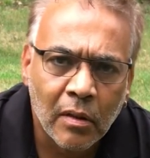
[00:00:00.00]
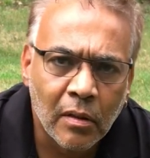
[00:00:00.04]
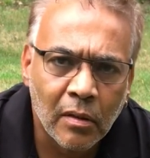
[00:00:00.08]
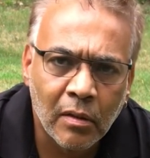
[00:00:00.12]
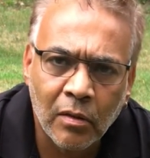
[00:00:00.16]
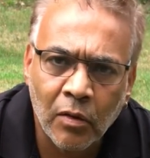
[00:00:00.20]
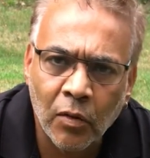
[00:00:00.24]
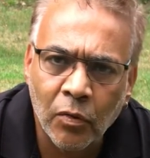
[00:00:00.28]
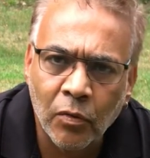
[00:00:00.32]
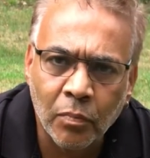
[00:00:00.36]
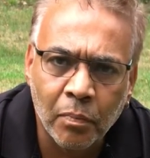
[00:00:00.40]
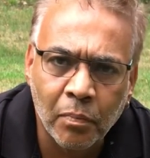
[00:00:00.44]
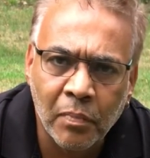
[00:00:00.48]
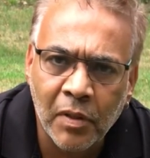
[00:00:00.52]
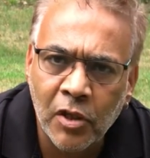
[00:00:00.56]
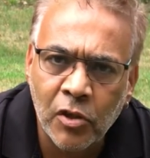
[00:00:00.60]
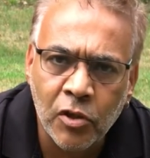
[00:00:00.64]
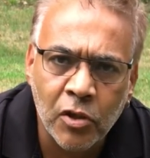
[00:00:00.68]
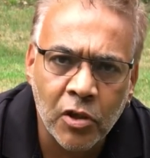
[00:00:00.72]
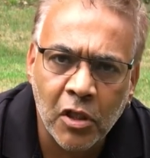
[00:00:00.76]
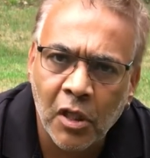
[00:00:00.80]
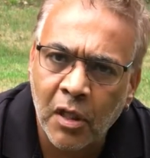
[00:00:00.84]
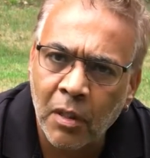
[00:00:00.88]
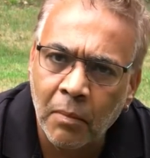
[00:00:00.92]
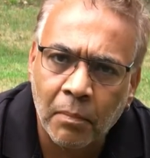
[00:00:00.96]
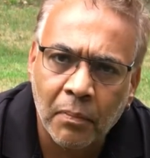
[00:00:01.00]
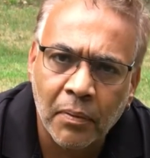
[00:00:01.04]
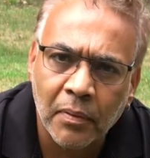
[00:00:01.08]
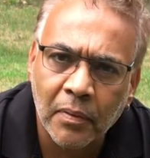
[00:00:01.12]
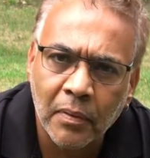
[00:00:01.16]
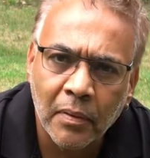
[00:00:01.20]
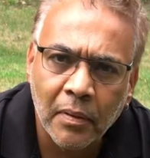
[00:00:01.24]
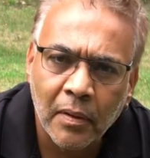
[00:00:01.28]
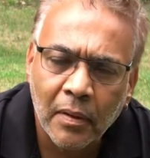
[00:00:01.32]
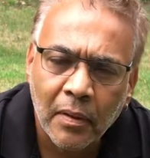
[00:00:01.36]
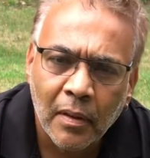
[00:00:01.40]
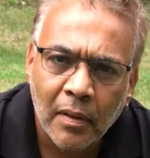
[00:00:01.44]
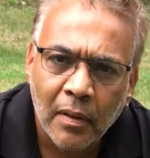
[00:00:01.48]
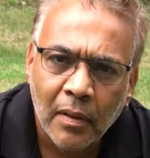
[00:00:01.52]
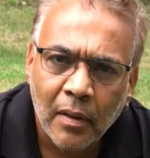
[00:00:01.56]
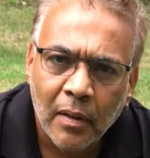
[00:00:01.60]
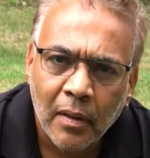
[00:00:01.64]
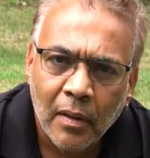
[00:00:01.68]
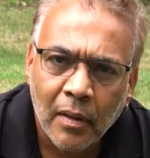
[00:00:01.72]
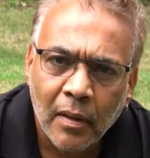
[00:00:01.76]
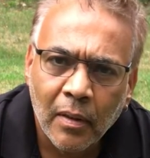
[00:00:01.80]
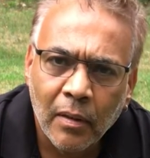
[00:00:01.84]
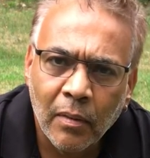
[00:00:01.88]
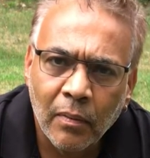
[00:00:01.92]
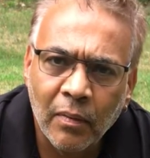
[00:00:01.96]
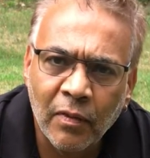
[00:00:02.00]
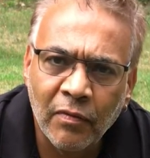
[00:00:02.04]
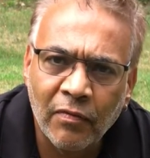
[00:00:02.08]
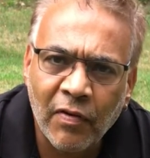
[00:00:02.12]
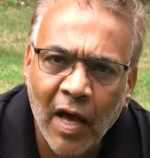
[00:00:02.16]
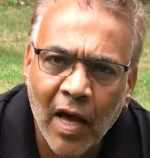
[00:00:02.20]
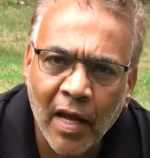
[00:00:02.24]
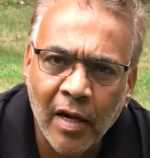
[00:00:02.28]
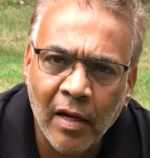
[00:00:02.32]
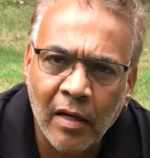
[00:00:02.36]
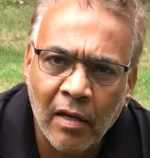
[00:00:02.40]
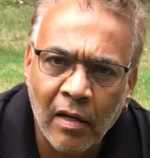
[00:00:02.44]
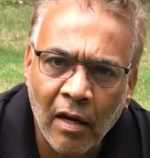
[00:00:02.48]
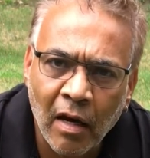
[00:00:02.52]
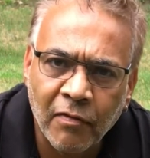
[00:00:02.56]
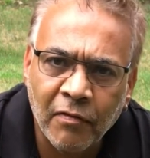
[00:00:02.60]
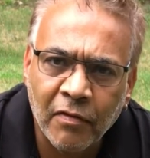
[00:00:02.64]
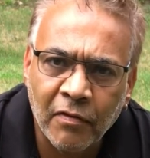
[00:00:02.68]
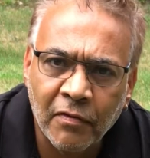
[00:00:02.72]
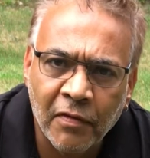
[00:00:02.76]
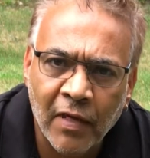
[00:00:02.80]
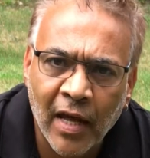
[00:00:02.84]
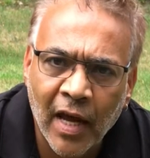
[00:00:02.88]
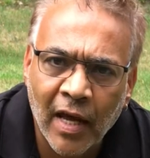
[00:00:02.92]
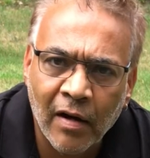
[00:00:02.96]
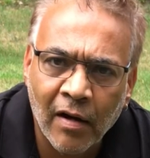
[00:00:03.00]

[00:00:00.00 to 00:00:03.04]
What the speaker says: Don't be sheep. We've had enough of that